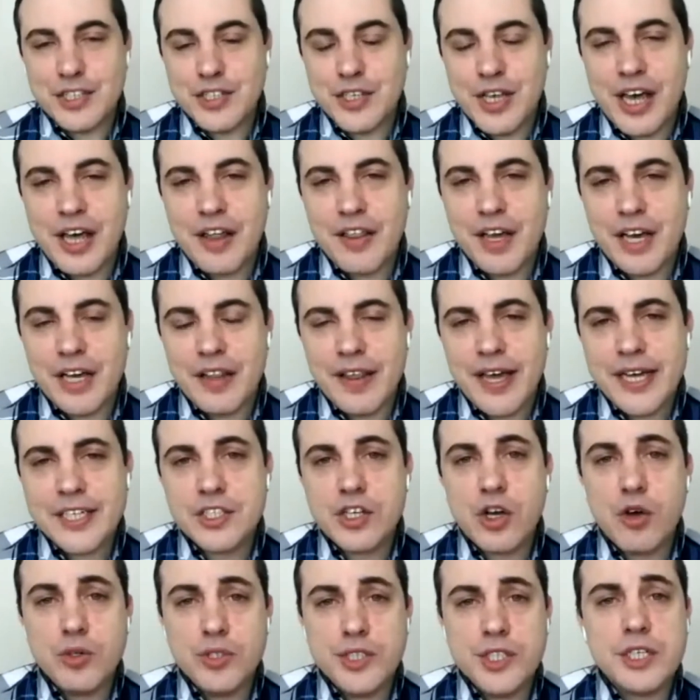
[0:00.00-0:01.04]

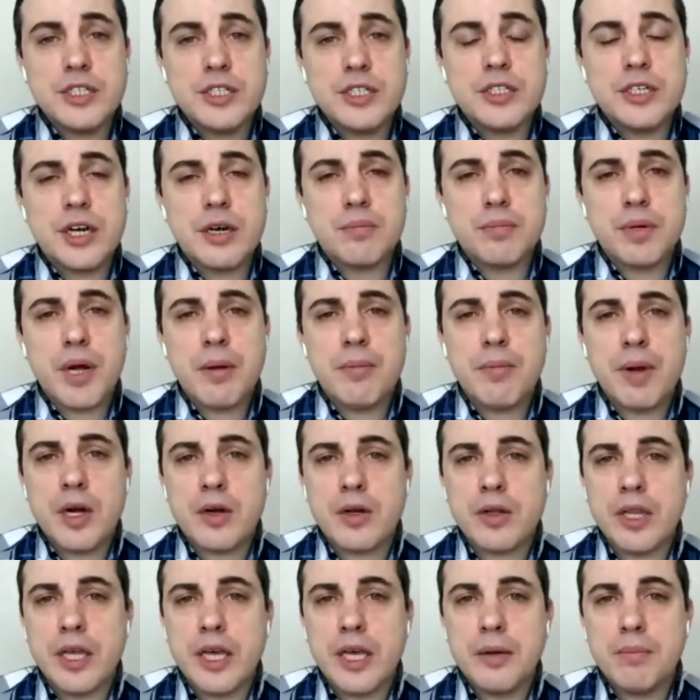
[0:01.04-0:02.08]
that's hosted
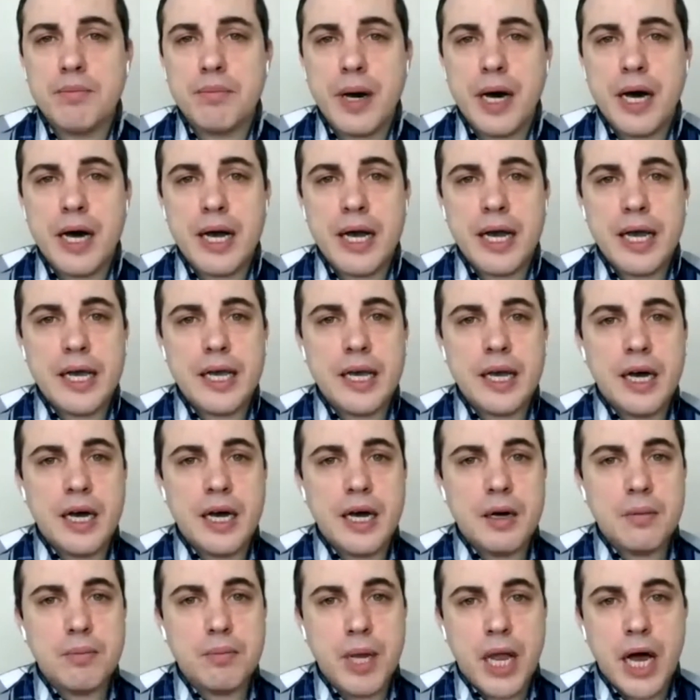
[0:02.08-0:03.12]
primarily by
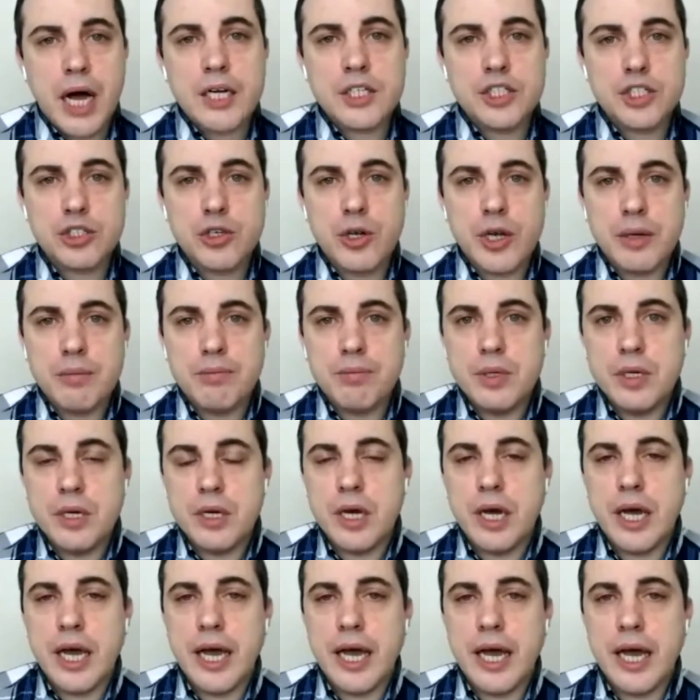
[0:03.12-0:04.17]
Blockstream
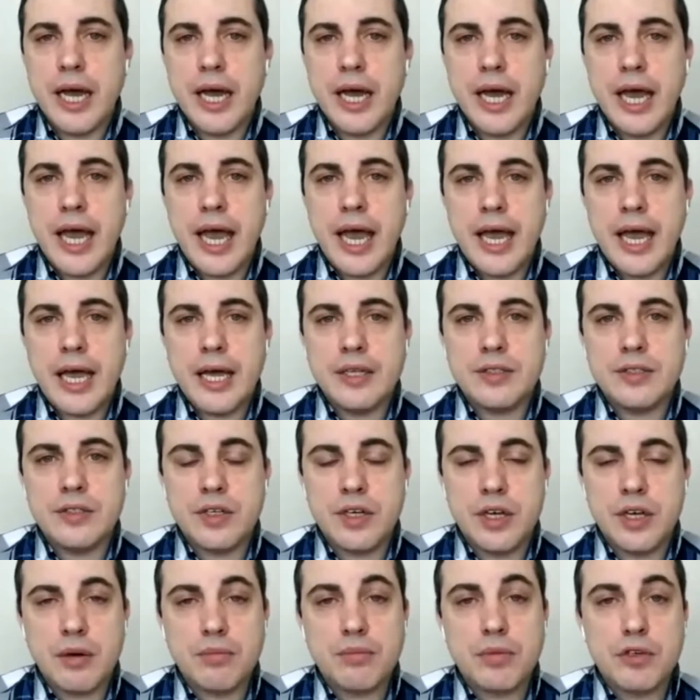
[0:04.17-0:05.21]
and
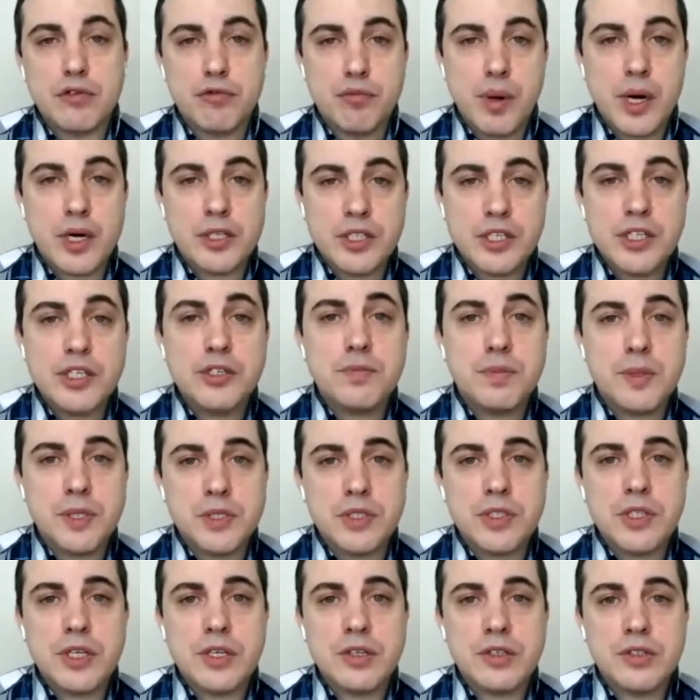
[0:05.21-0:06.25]
a number of
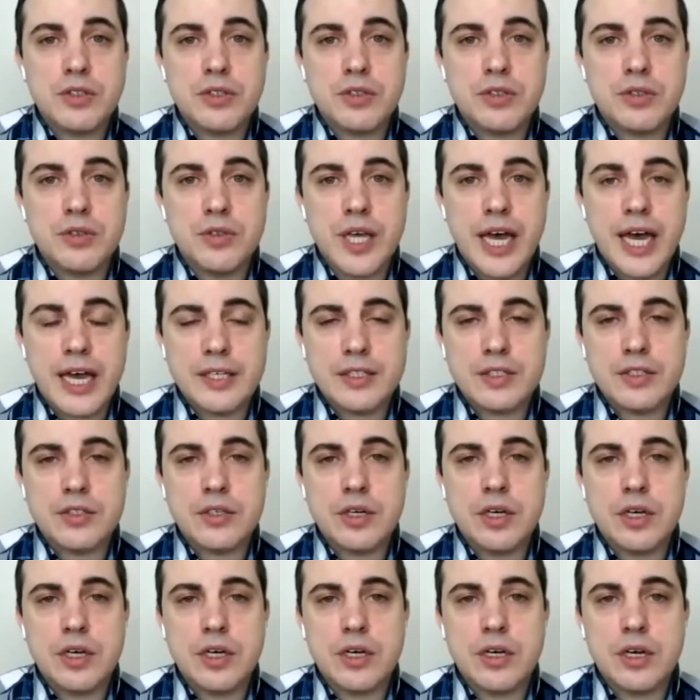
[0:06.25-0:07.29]
participants into that.
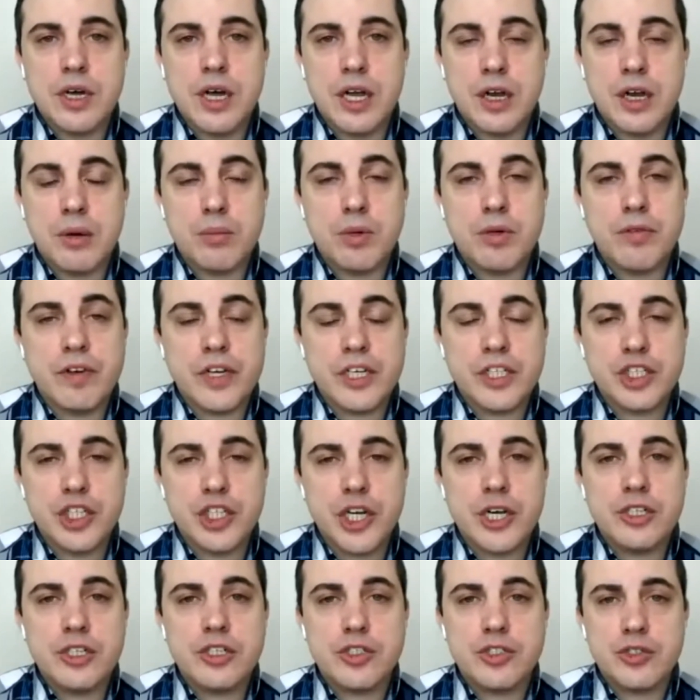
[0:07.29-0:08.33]
A number of
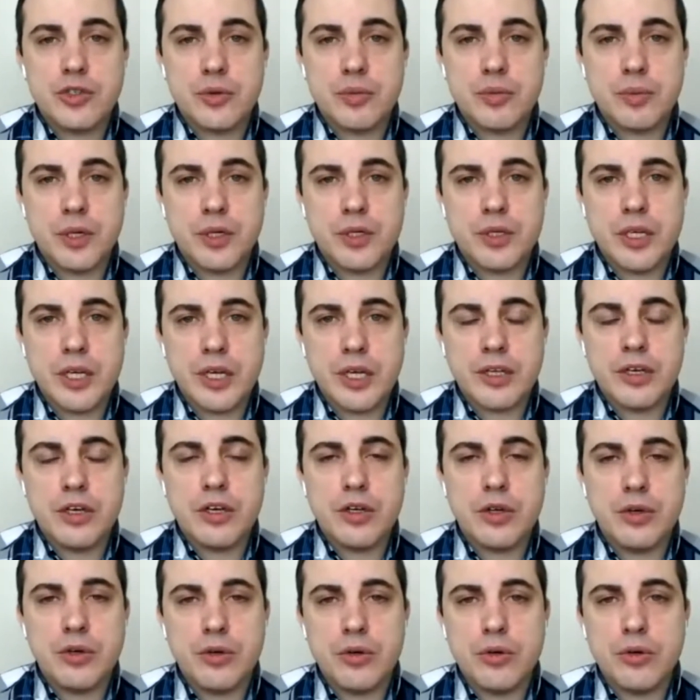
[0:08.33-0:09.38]
exchanges are building a
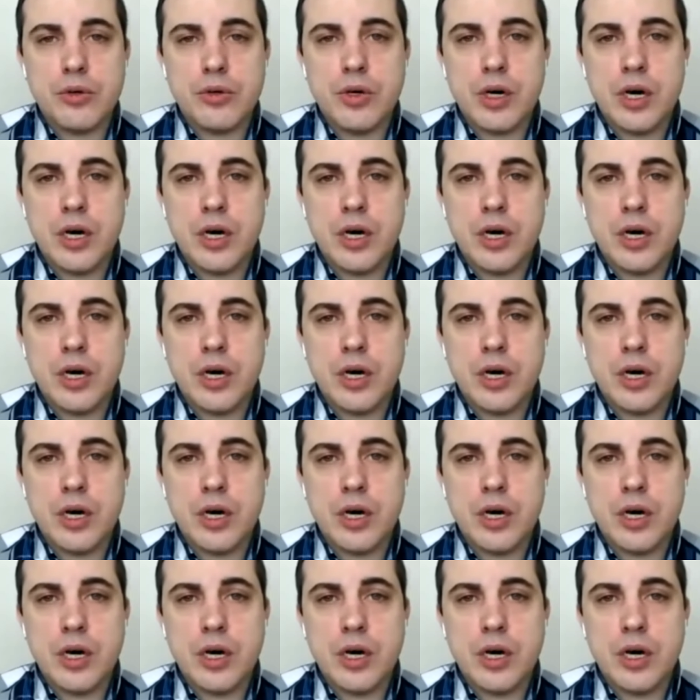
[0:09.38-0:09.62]
new